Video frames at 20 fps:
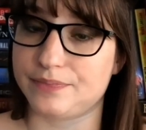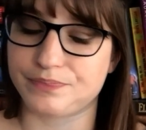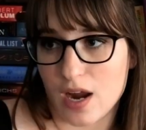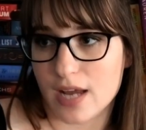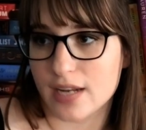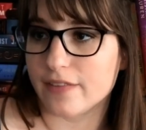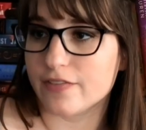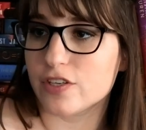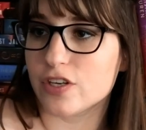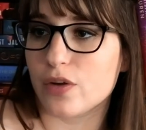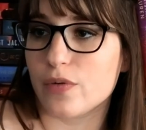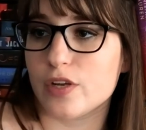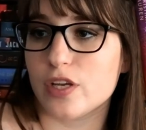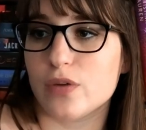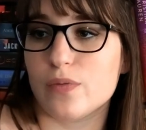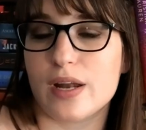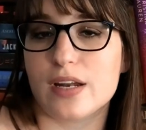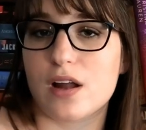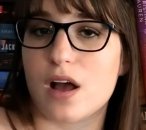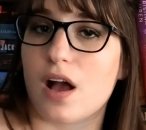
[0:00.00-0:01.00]
I'd love to know what you
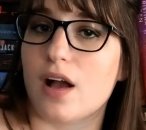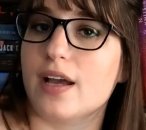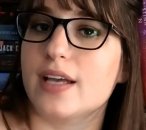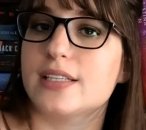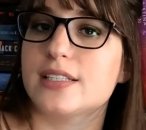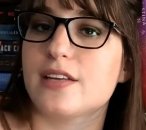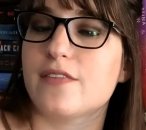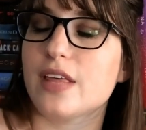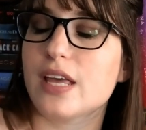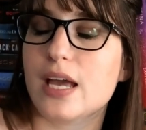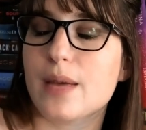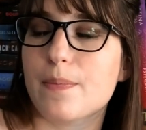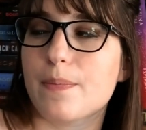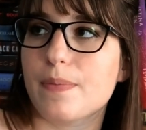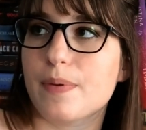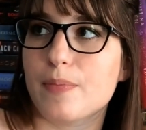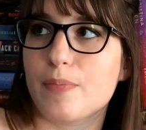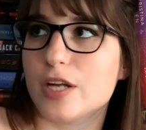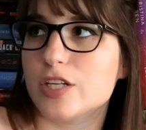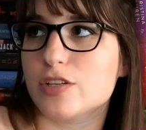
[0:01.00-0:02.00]
read in August. I feel like
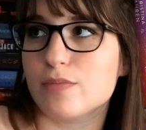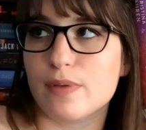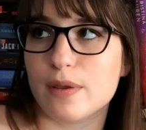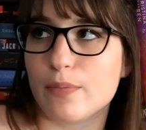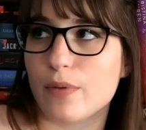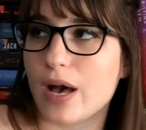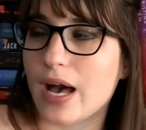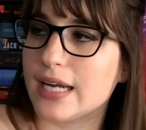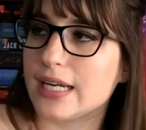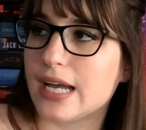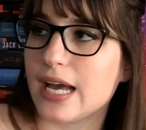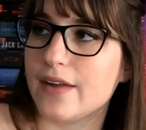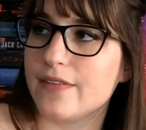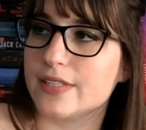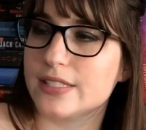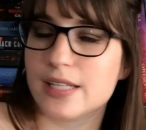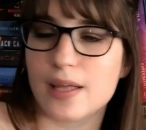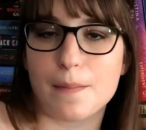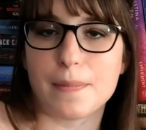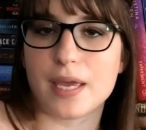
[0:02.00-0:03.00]
a bunch of people had kind of a
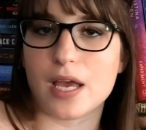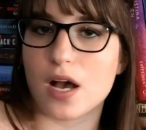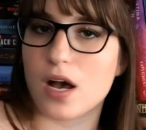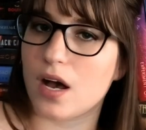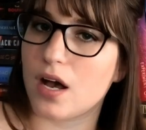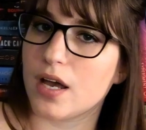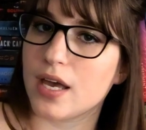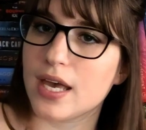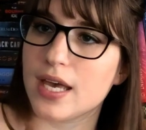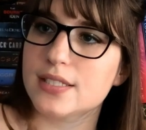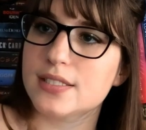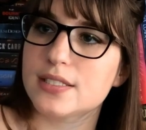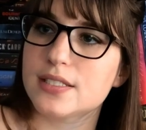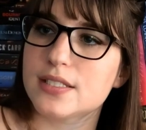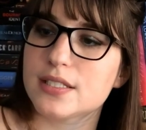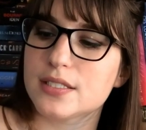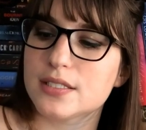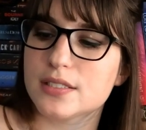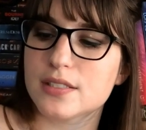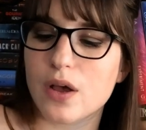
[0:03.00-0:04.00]
slumpy August,
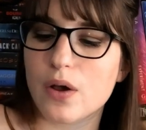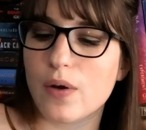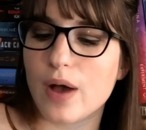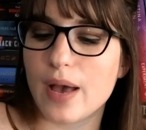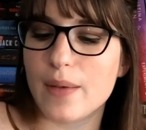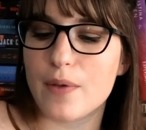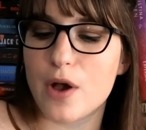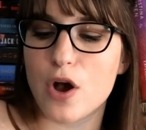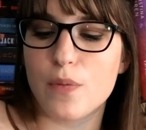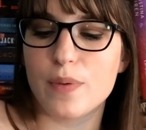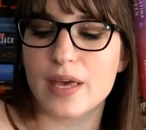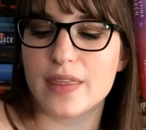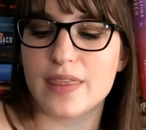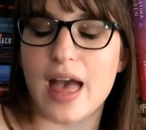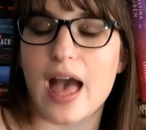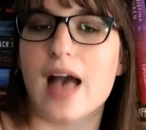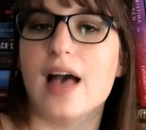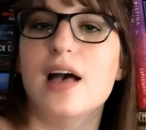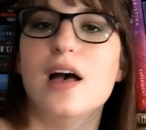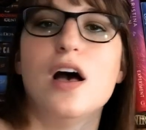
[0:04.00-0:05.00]
and so I'm hoping
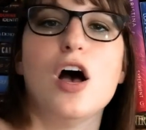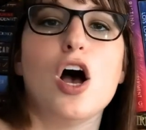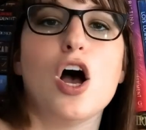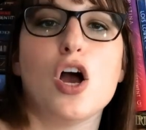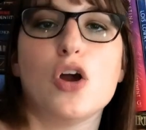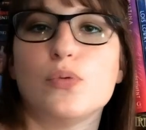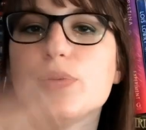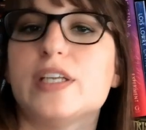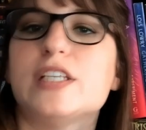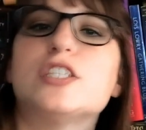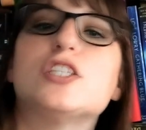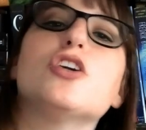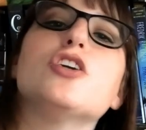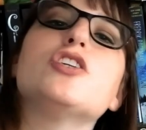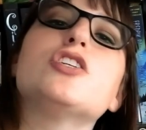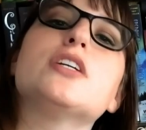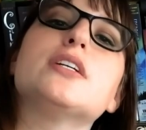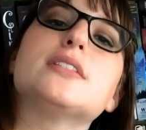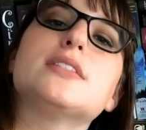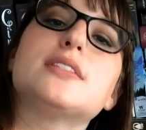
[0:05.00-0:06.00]
that a
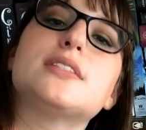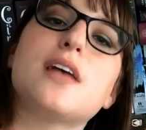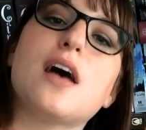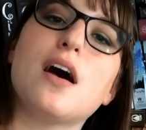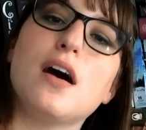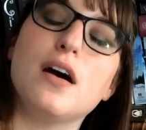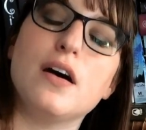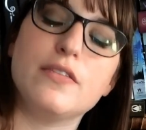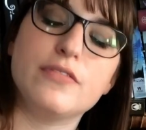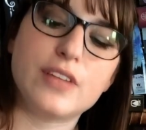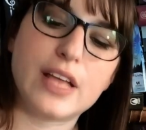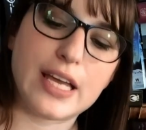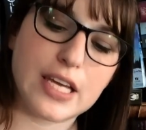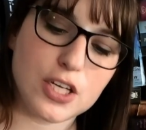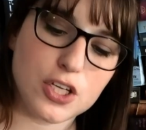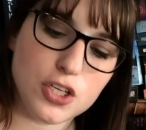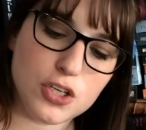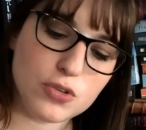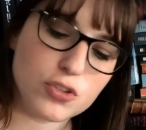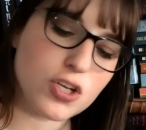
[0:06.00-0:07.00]
resurgence of like
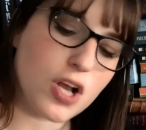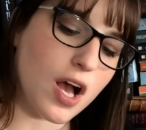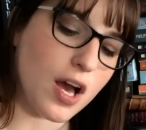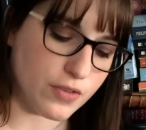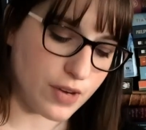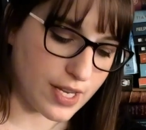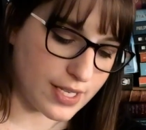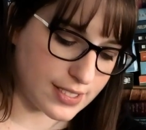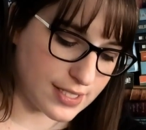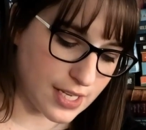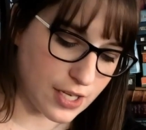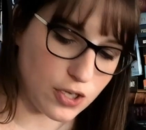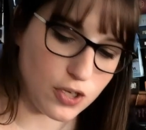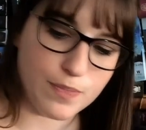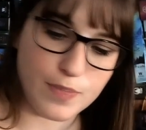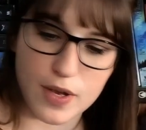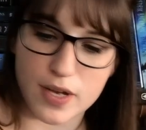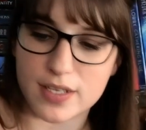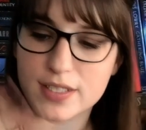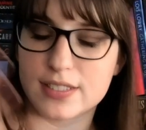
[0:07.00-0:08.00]
new genres and new
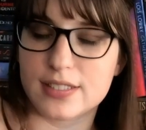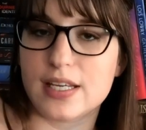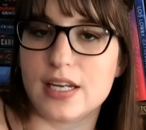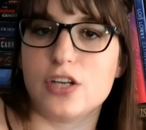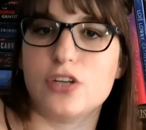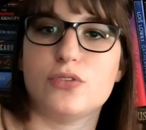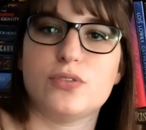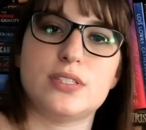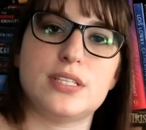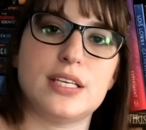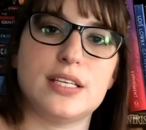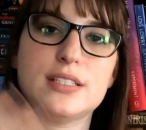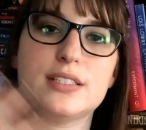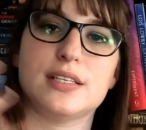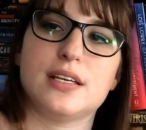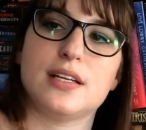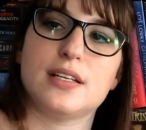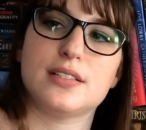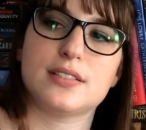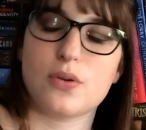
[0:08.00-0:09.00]
books and a new season
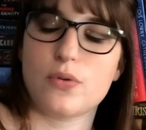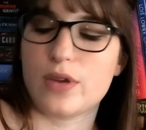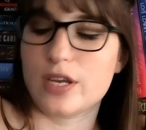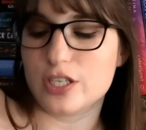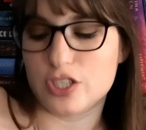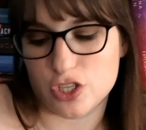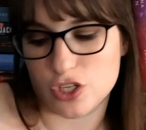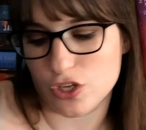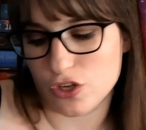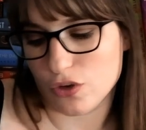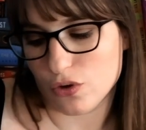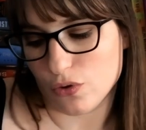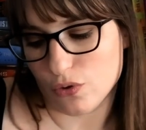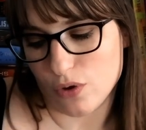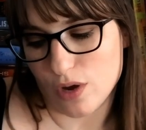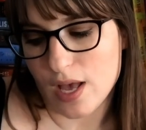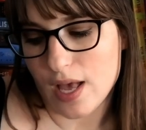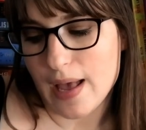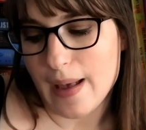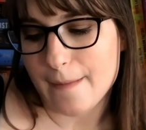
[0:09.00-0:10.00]
is going to
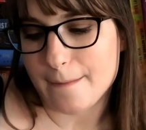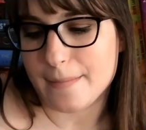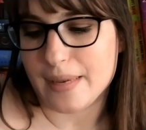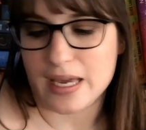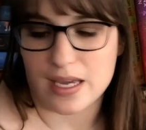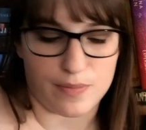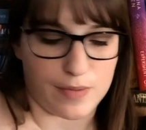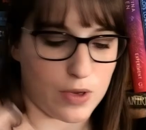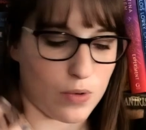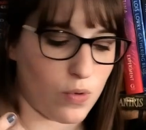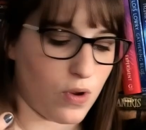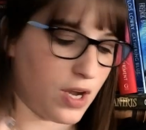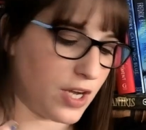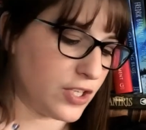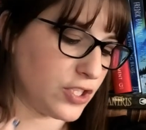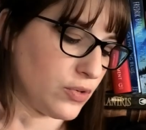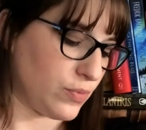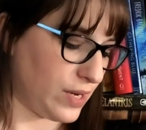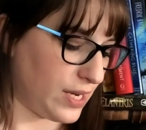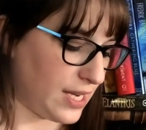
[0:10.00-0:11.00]
make me want
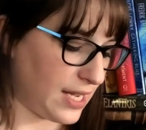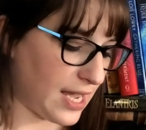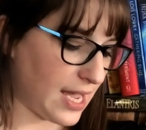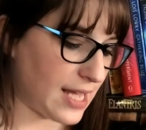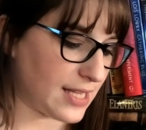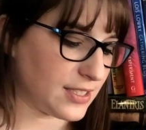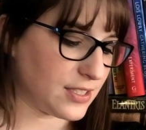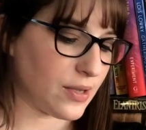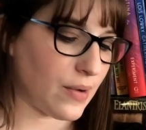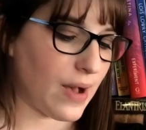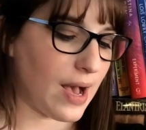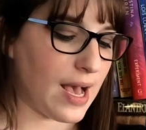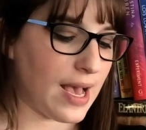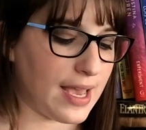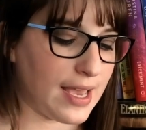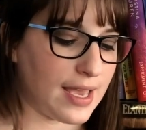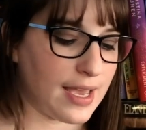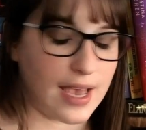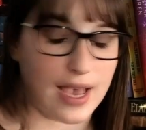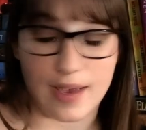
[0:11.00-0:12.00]
to read again. So
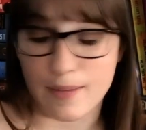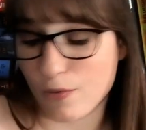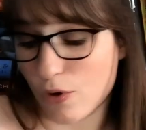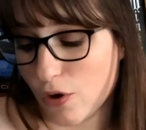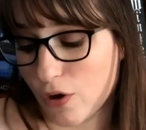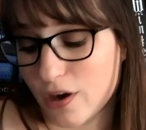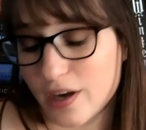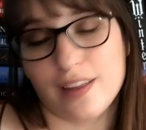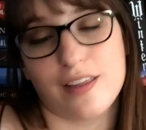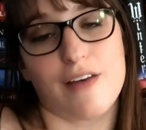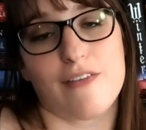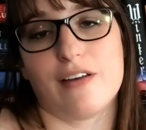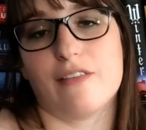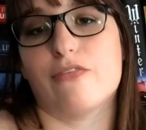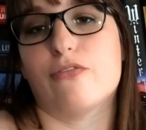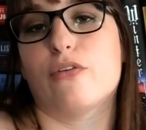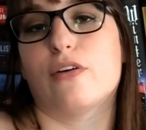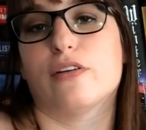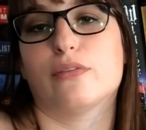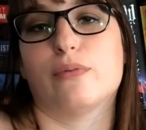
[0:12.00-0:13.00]
I'm already loving
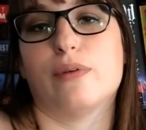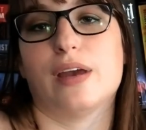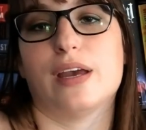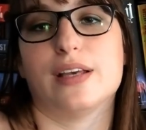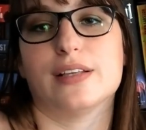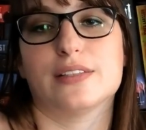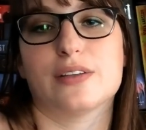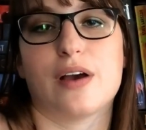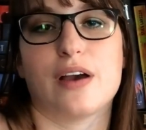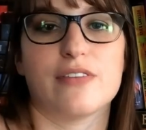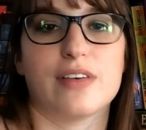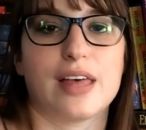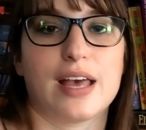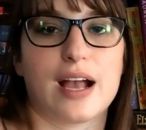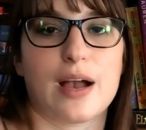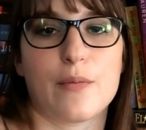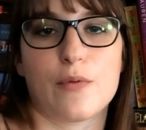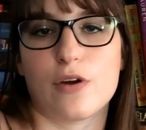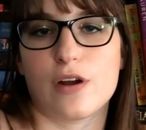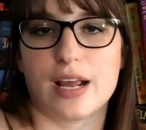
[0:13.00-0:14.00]
Fourth Wing, so I feel like
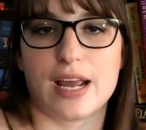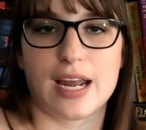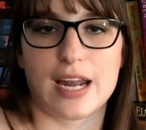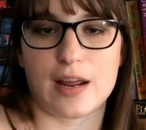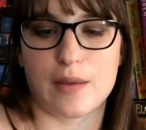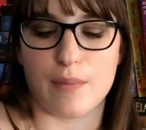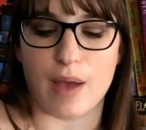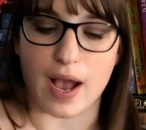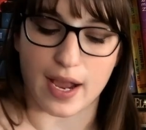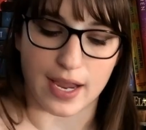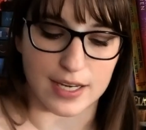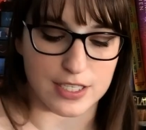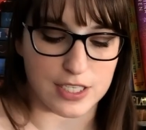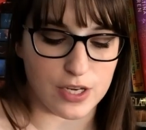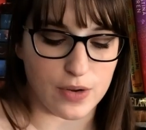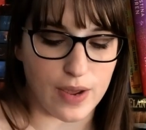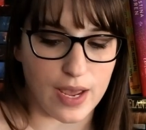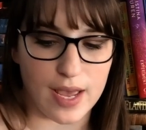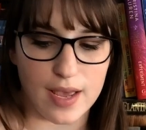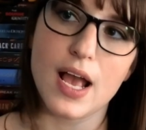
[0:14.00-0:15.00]
I'm already getting back into
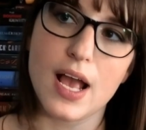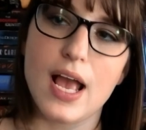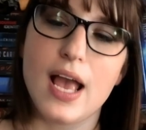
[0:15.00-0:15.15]
it.